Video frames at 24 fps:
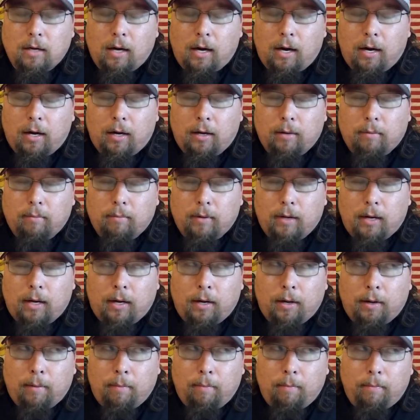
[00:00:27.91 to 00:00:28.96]
uh,
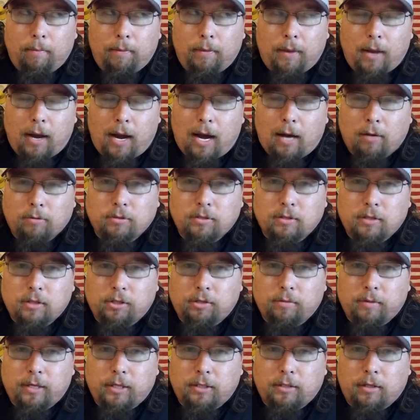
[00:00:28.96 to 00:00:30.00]
uh, the house
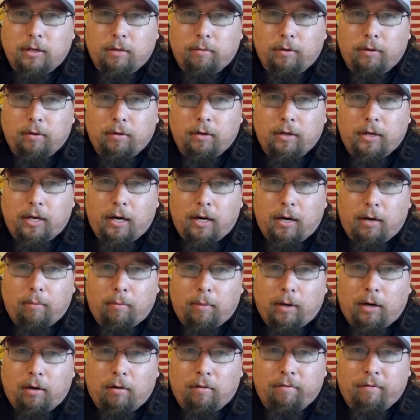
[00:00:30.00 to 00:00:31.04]
situation that we were looking at,
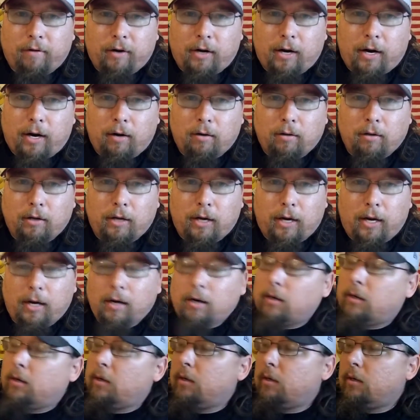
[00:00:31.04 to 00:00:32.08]
my girlfriend and I are looking at.
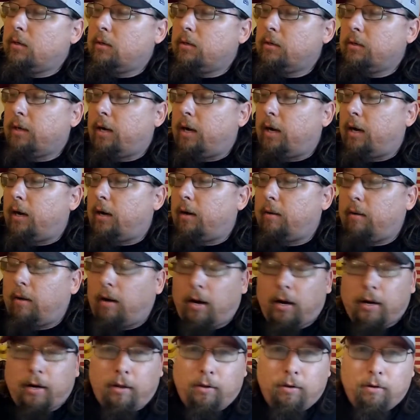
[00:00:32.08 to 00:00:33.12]

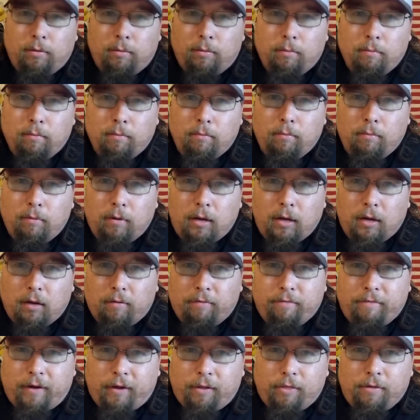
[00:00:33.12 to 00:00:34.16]
Another deal
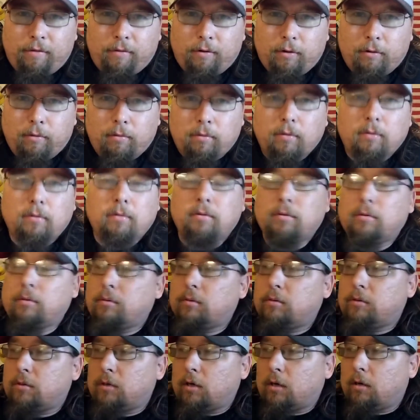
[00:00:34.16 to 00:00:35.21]
fell through,
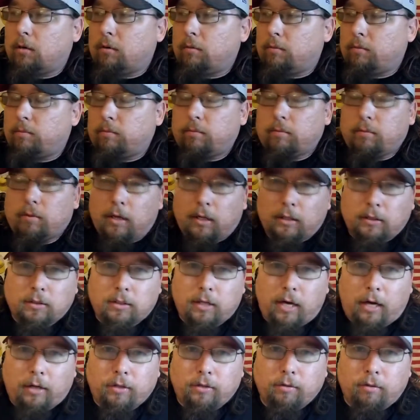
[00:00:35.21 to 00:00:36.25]
so that's
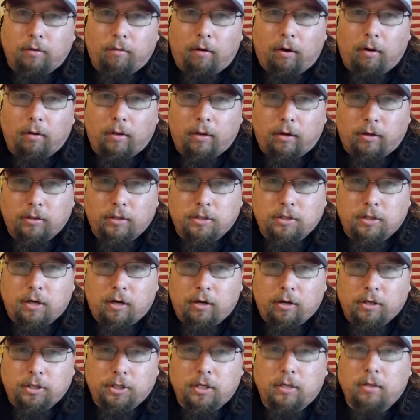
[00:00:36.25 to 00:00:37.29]
got two in a row. A little
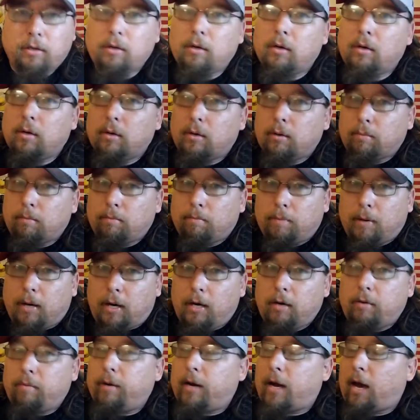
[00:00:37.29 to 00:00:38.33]
discouraging,
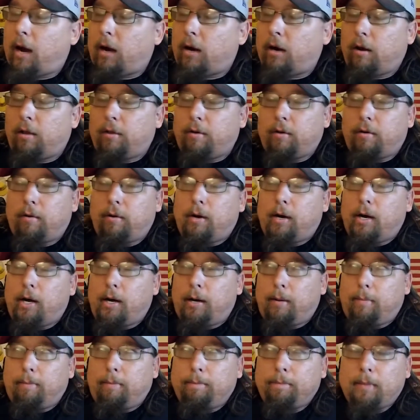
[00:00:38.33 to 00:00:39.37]
but we got
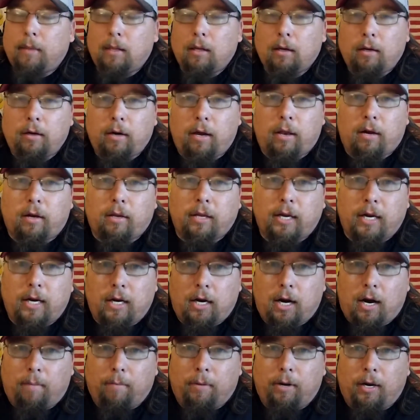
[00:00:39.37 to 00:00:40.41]
another lead
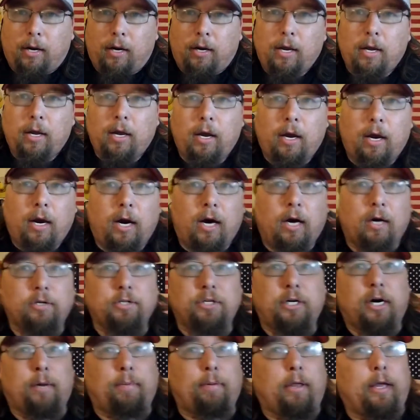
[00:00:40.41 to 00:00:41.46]
coming in. There goes
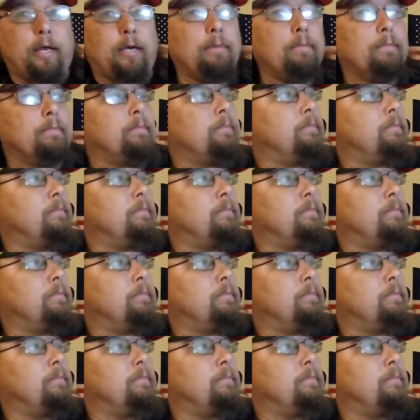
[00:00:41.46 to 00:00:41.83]
an airplane.